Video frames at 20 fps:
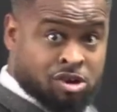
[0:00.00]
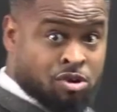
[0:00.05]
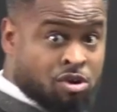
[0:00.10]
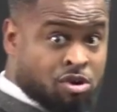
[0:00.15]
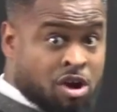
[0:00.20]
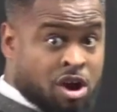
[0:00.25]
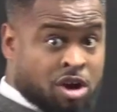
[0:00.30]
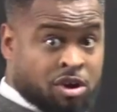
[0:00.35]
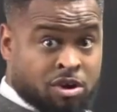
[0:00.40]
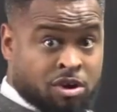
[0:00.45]

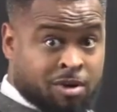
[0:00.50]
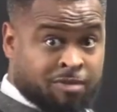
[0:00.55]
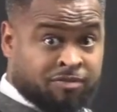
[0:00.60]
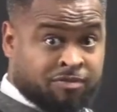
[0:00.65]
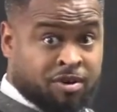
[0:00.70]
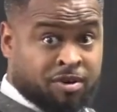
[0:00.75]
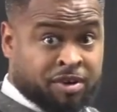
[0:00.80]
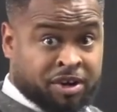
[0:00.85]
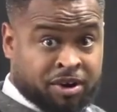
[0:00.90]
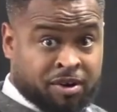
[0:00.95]
God or no
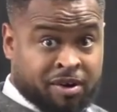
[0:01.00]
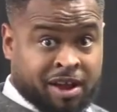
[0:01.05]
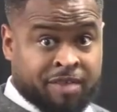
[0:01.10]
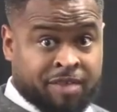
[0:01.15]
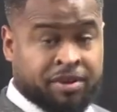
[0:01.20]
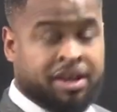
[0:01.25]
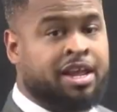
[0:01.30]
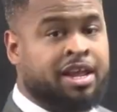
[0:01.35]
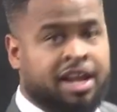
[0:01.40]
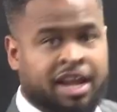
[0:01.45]
throne and no heaven.
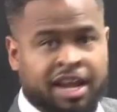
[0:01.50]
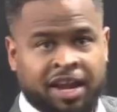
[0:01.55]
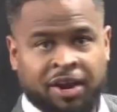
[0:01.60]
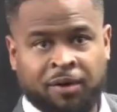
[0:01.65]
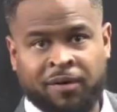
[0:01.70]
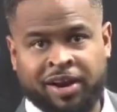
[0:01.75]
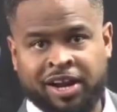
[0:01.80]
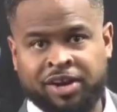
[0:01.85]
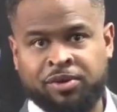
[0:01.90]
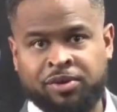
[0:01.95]
You know
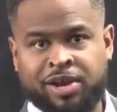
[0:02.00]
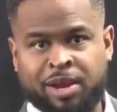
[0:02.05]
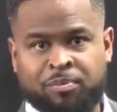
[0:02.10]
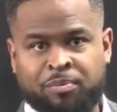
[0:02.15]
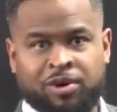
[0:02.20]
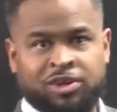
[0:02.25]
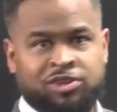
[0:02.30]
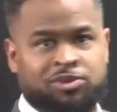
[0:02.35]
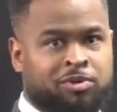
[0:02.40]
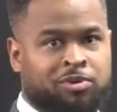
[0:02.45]
what they do? They
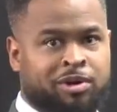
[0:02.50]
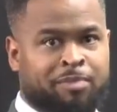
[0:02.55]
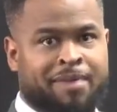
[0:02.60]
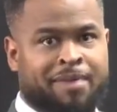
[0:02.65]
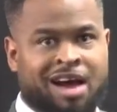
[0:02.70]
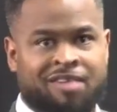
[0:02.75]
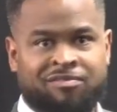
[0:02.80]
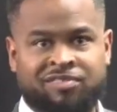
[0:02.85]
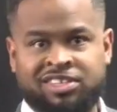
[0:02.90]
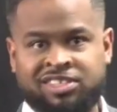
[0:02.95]
point to all the
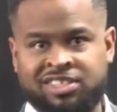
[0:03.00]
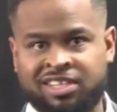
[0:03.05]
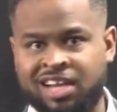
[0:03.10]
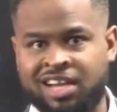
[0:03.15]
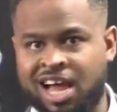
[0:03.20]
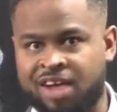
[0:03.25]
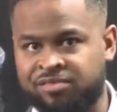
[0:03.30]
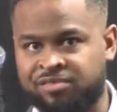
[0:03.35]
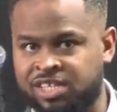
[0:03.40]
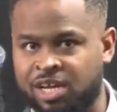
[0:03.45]
bad things in
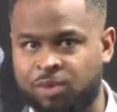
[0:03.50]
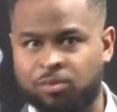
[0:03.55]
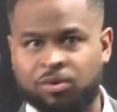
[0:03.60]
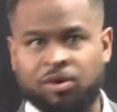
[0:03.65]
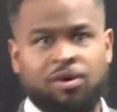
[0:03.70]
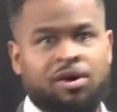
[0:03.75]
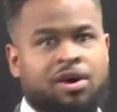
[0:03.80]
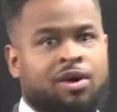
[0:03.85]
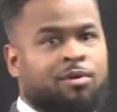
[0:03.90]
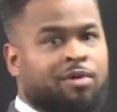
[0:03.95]
life and say,
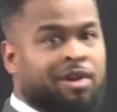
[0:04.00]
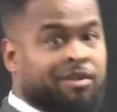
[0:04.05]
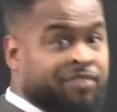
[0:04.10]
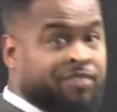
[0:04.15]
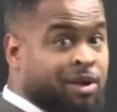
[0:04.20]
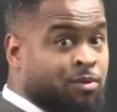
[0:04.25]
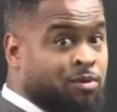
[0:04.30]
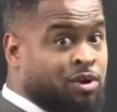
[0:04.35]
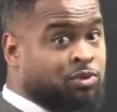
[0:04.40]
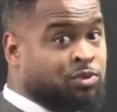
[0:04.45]
well, if there
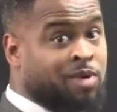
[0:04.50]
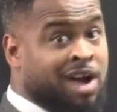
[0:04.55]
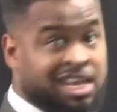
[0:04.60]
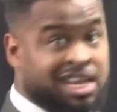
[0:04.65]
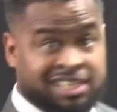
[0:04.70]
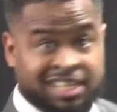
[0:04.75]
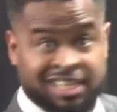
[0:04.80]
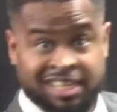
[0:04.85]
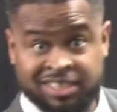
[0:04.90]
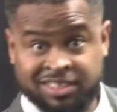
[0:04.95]
was, why is
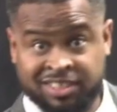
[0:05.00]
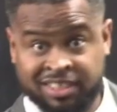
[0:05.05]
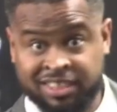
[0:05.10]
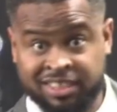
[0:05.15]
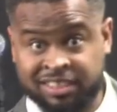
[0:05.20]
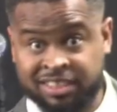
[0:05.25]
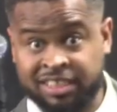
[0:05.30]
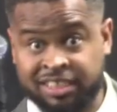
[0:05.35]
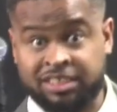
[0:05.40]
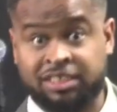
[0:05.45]
there this and this
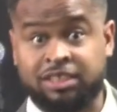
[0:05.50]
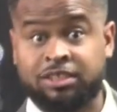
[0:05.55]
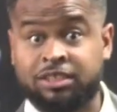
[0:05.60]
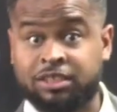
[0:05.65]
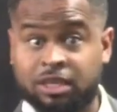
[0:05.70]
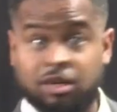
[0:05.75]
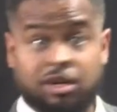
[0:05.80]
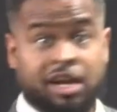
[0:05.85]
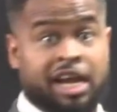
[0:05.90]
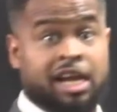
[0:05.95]
and this? So it's
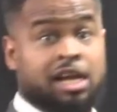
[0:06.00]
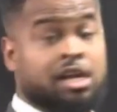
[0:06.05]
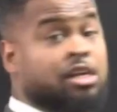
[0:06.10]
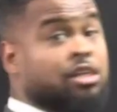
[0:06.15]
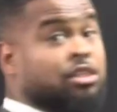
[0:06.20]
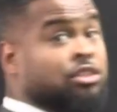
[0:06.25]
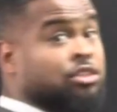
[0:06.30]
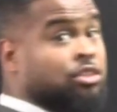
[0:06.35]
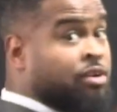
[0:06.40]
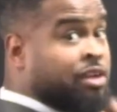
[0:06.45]
okay,
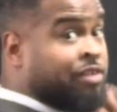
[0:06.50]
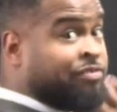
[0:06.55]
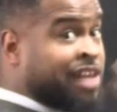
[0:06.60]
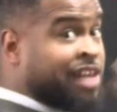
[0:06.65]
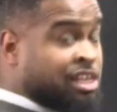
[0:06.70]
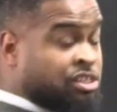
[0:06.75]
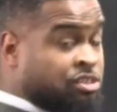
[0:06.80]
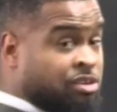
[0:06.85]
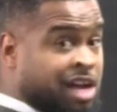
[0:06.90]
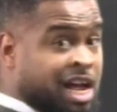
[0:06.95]
so if
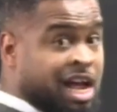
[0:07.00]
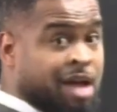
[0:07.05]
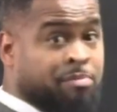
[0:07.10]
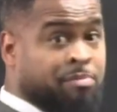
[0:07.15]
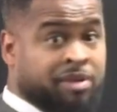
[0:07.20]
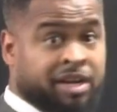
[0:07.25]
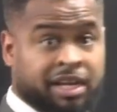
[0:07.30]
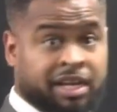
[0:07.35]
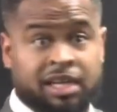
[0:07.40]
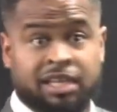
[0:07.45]
that's not
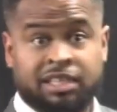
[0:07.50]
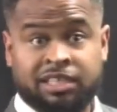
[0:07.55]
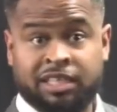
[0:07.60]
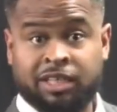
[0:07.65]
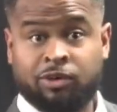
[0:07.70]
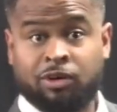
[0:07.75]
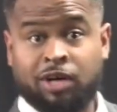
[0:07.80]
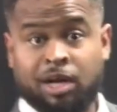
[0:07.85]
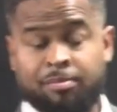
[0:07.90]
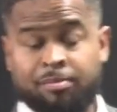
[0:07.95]
happening, then
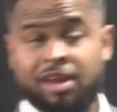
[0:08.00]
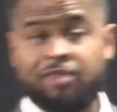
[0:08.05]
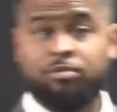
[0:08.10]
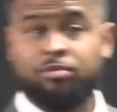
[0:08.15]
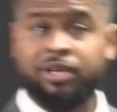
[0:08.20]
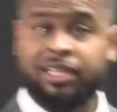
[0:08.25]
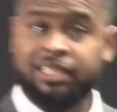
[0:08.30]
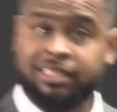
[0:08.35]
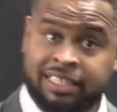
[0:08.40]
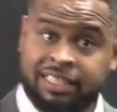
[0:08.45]
all I'm left
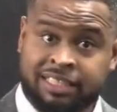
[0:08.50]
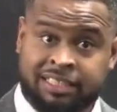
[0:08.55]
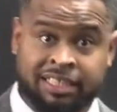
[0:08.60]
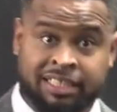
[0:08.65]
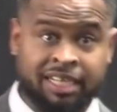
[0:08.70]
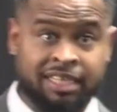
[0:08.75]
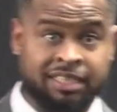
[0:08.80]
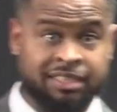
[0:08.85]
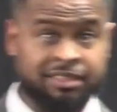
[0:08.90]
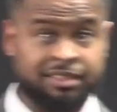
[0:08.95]
with is this then.
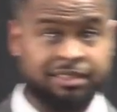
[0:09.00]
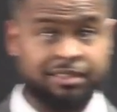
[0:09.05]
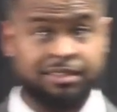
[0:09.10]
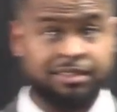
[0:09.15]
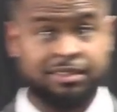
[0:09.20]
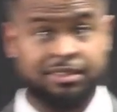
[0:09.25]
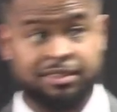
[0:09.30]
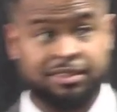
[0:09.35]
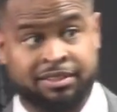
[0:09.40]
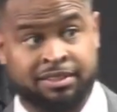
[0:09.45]

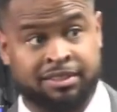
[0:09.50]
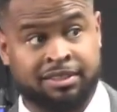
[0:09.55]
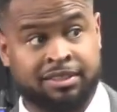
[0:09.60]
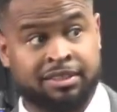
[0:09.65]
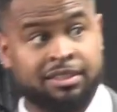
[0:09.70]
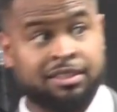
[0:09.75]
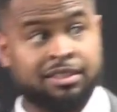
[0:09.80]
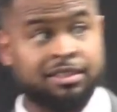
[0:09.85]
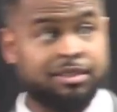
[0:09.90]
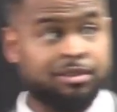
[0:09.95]

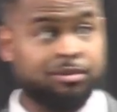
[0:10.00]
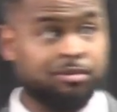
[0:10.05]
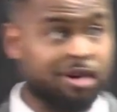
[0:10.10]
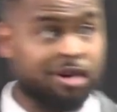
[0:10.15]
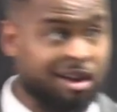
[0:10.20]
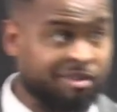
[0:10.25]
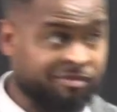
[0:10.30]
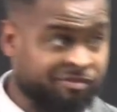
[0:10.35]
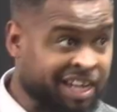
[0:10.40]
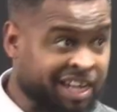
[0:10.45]
What
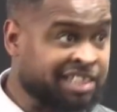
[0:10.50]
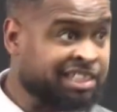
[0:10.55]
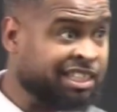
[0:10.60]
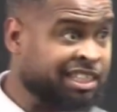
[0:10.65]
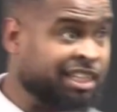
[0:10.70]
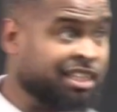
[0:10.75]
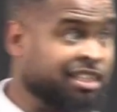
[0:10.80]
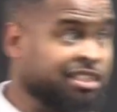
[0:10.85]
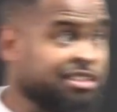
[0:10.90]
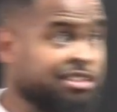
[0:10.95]
I'm
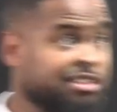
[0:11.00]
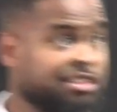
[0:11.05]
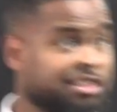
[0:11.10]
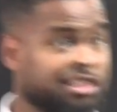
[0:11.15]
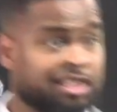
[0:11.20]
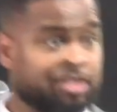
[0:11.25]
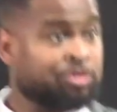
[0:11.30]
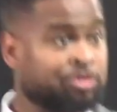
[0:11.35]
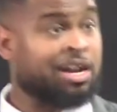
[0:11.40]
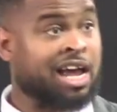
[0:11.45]
facing
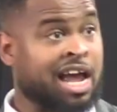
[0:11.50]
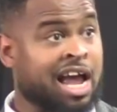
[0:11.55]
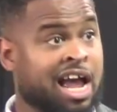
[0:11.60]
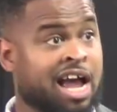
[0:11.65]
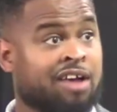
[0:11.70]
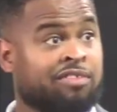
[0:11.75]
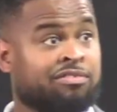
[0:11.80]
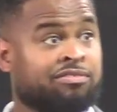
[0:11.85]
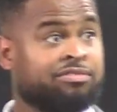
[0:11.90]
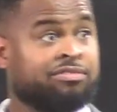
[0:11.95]
is all I
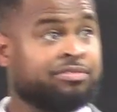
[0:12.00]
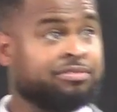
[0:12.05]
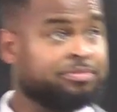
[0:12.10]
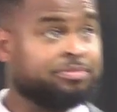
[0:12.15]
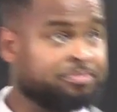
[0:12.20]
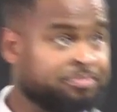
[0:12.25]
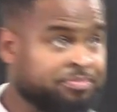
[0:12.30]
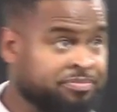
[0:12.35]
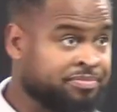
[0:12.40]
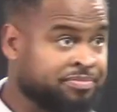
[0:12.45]
have.
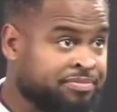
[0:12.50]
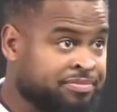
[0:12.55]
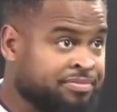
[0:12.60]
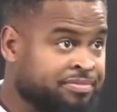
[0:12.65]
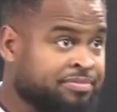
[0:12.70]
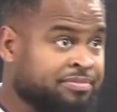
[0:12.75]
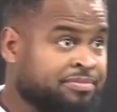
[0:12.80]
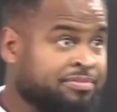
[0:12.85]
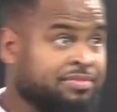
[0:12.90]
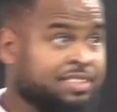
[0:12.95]

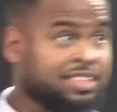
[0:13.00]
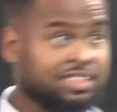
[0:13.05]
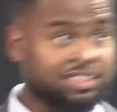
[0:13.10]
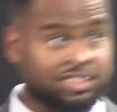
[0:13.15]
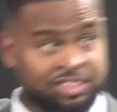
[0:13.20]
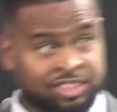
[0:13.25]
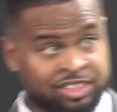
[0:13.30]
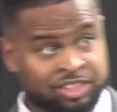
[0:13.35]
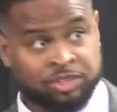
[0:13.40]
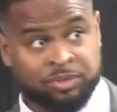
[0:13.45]
This is
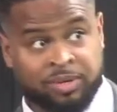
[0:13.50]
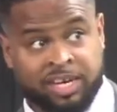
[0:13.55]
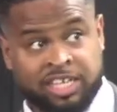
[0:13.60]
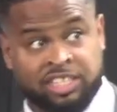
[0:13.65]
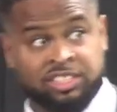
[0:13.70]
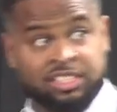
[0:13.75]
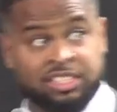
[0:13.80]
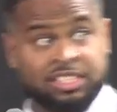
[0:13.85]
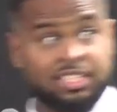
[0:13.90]
the situation.